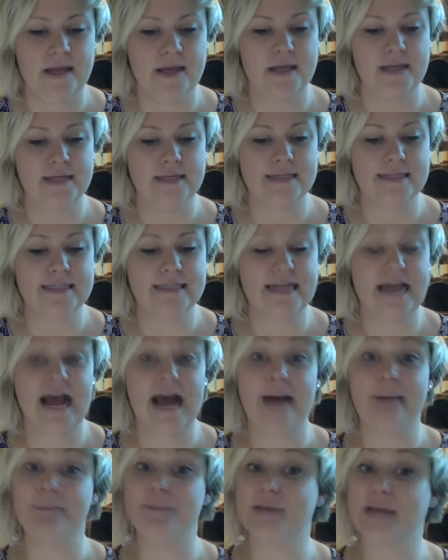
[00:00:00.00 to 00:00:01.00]

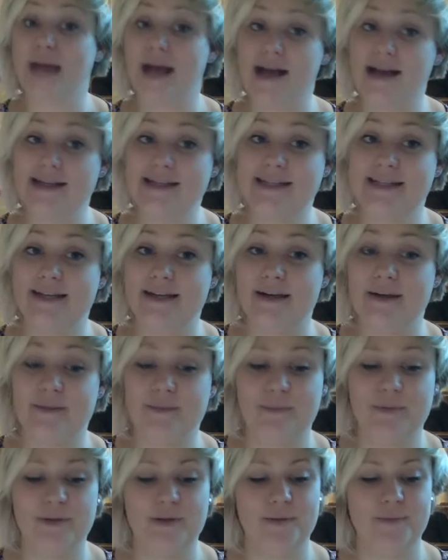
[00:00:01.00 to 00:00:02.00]
Stop gossip.
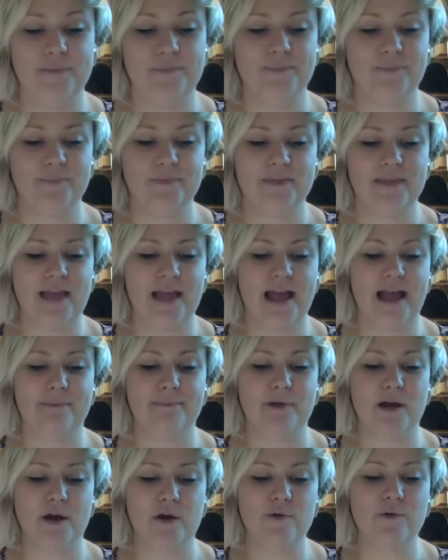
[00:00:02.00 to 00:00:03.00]
I'm
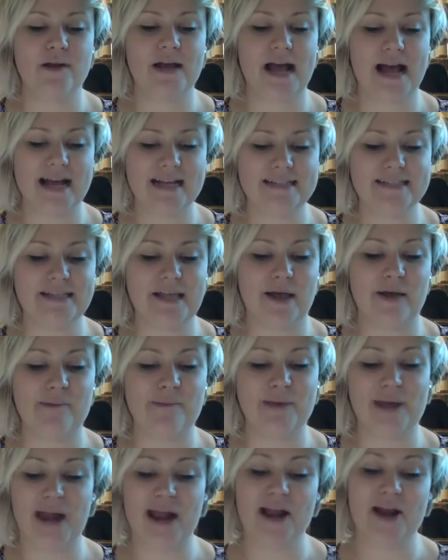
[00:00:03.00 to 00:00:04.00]
no gossip,
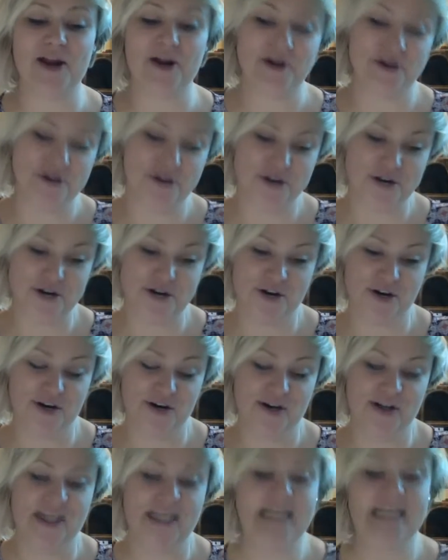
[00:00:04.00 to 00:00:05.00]
but I
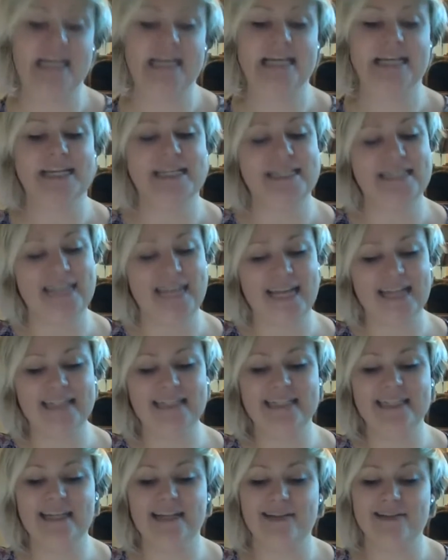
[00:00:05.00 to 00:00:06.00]
heard Sandy
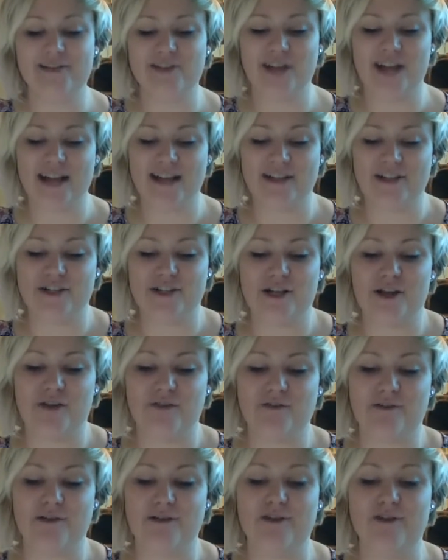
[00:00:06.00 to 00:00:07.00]
tell John she
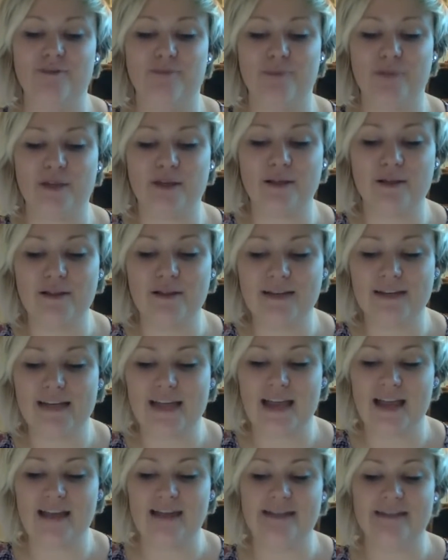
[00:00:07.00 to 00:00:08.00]
overheard Bill and
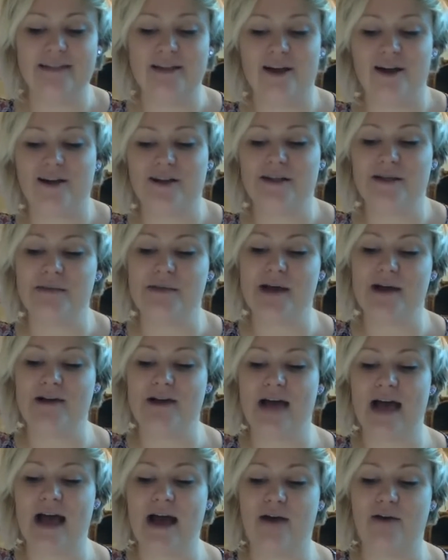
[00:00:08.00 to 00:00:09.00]
Katie talking about
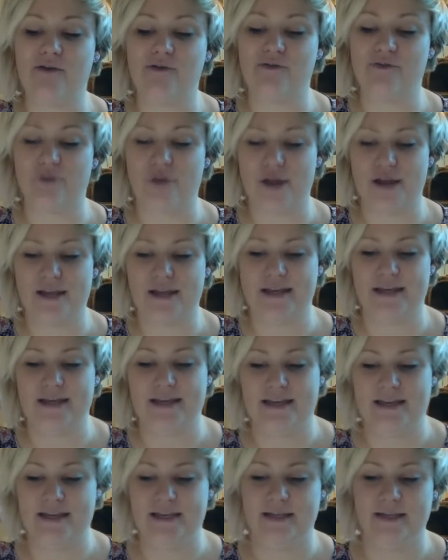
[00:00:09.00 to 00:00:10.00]
how Frank
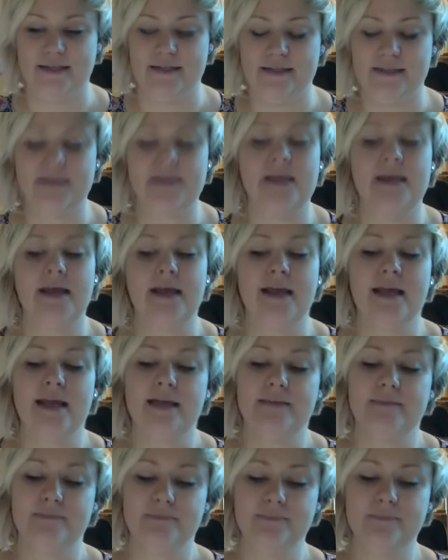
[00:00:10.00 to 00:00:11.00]
is.
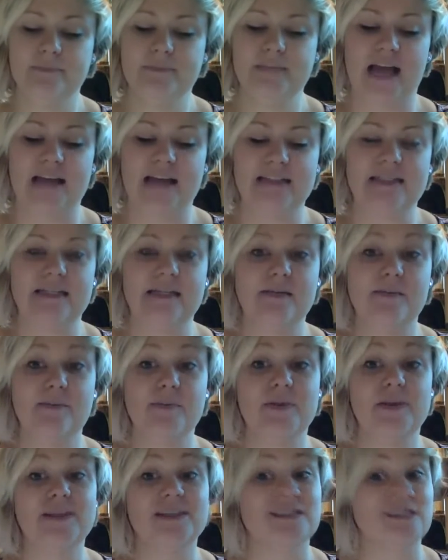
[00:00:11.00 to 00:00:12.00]
Gossip
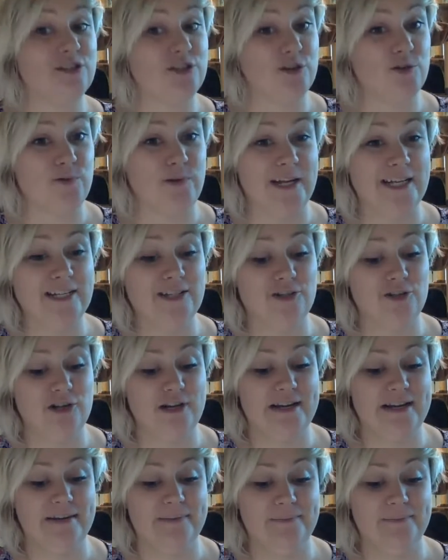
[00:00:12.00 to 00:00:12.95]
is a two-way street.